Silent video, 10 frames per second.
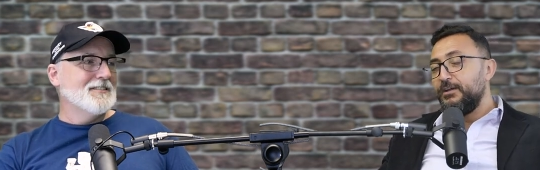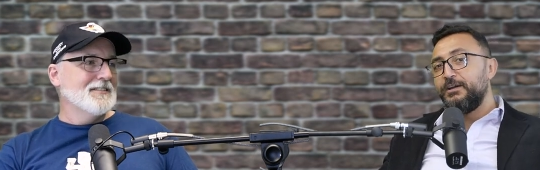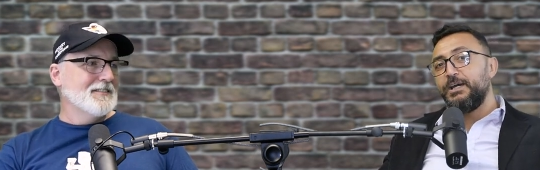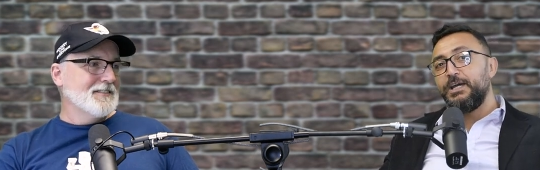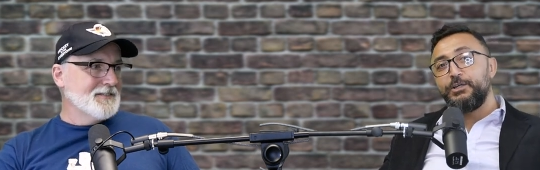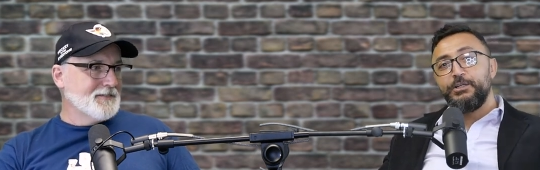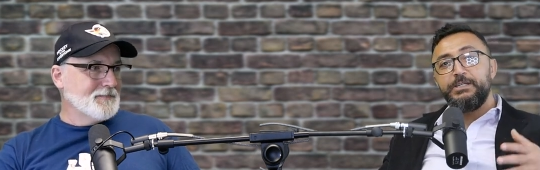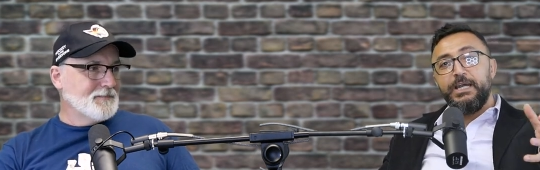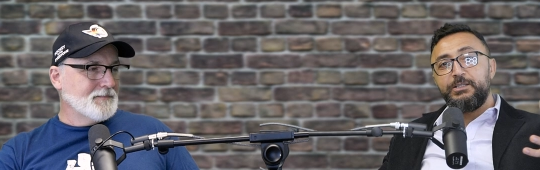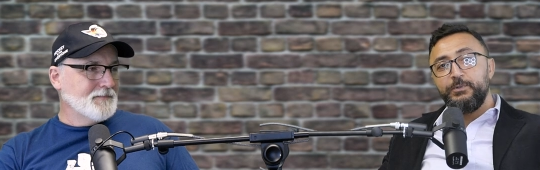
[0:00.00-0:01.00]
Speaker 1: and
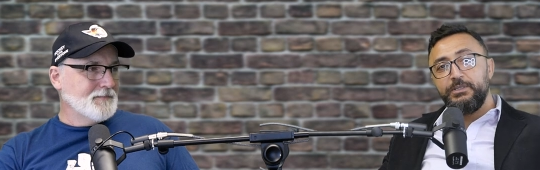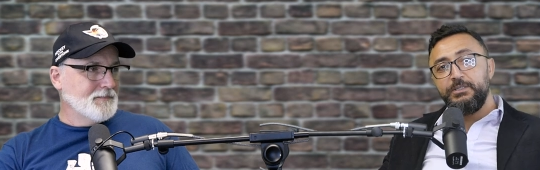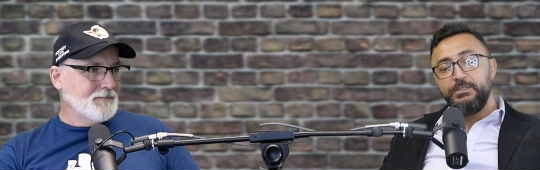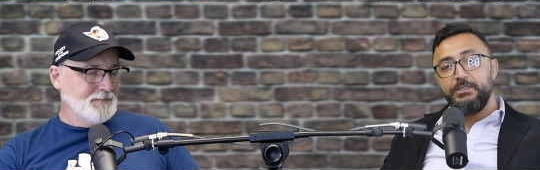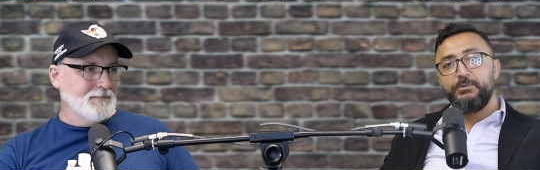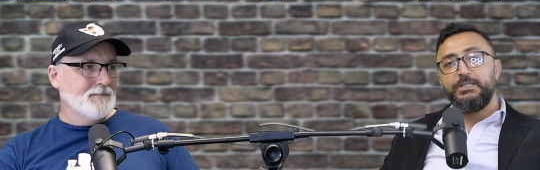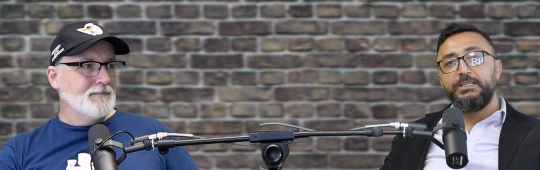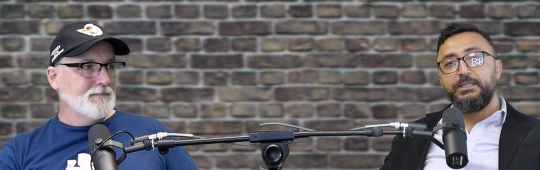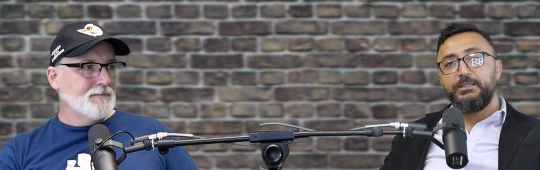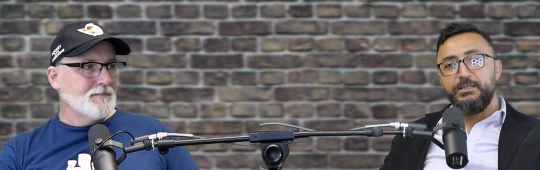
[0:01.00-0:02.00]
connect with the mm-hmm. with the
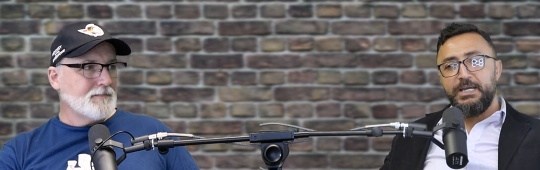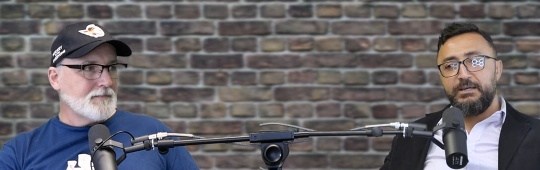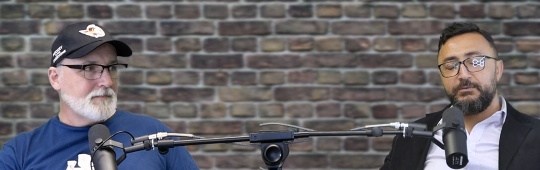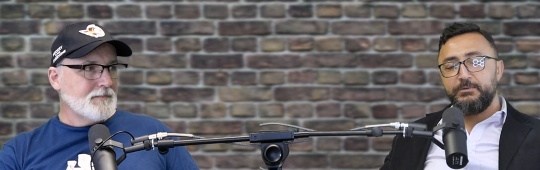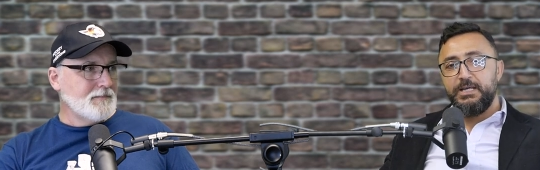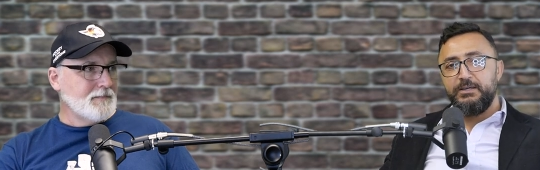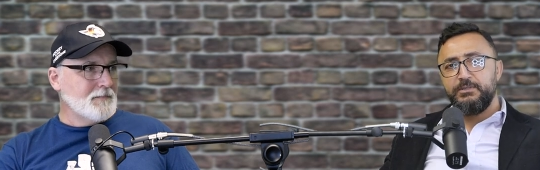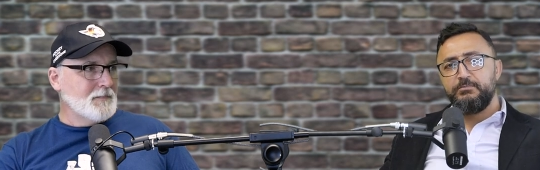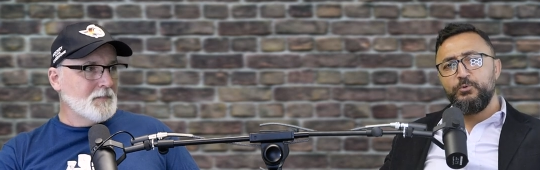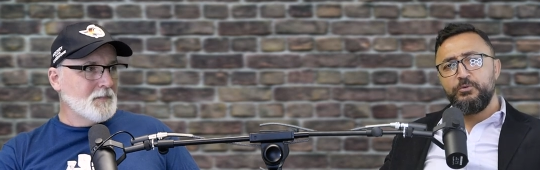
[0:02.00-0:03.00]
that you have and what have you.
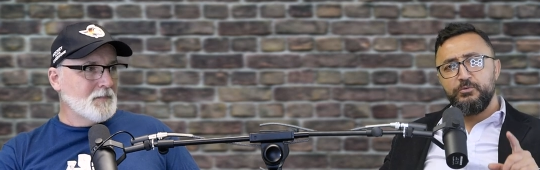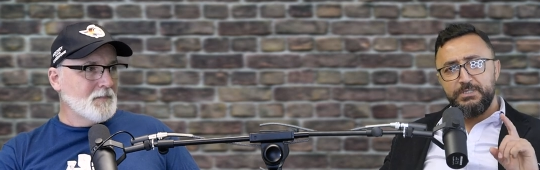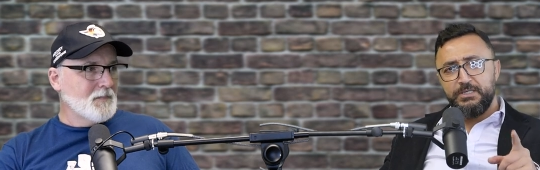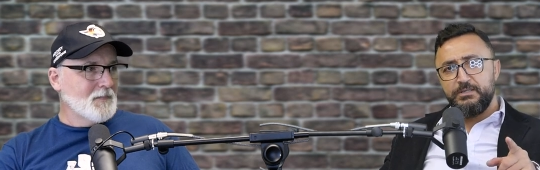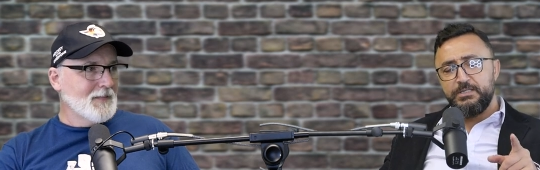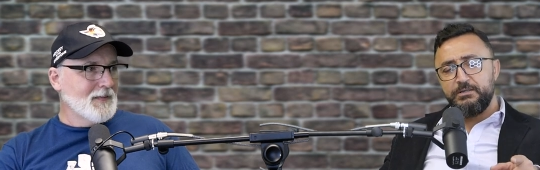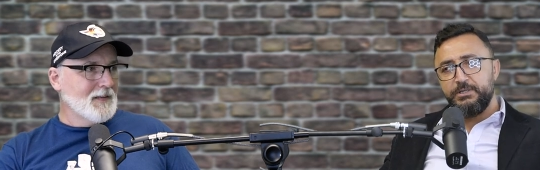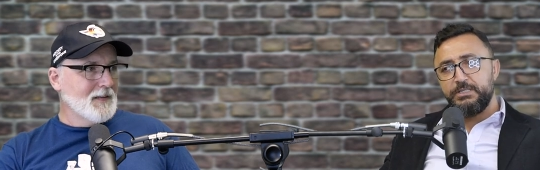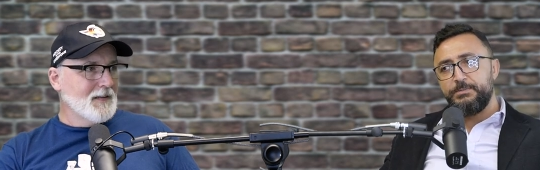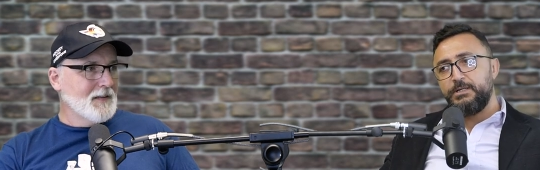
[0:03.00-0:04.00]
Moon Room is a, is a great
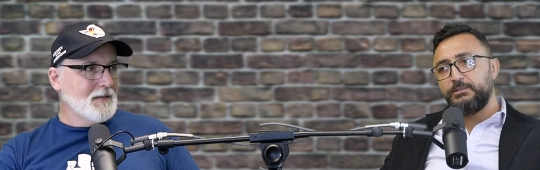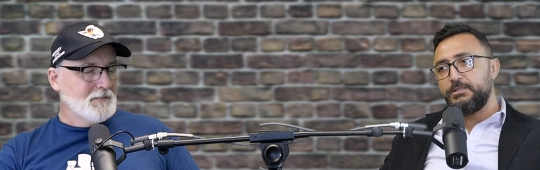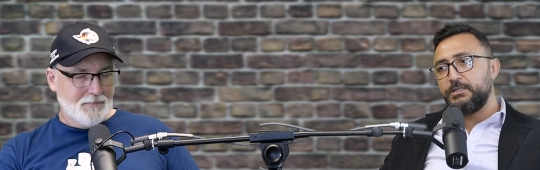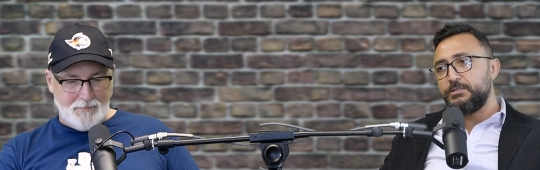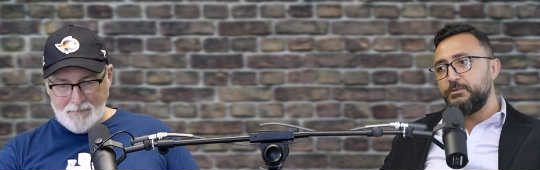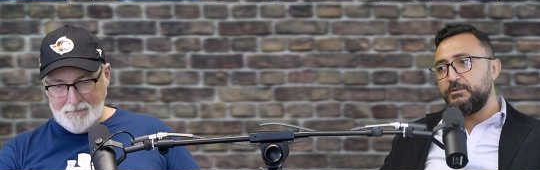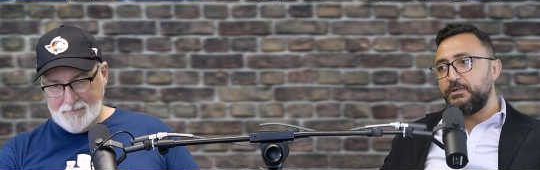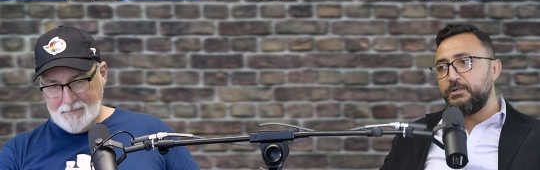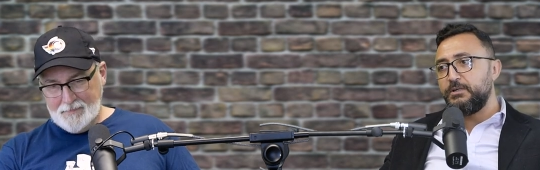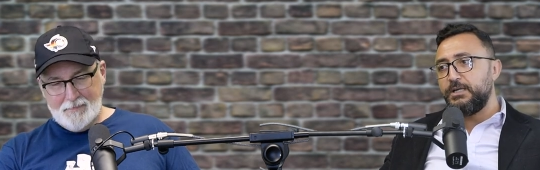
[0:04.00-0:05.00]
spot. It's actually mm-hmm. one of
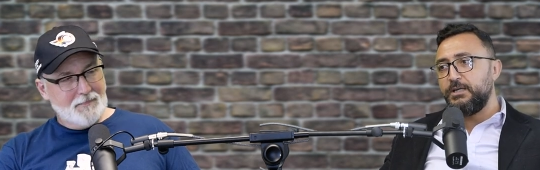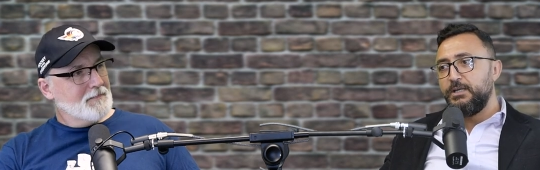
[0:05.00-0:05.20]
our uh,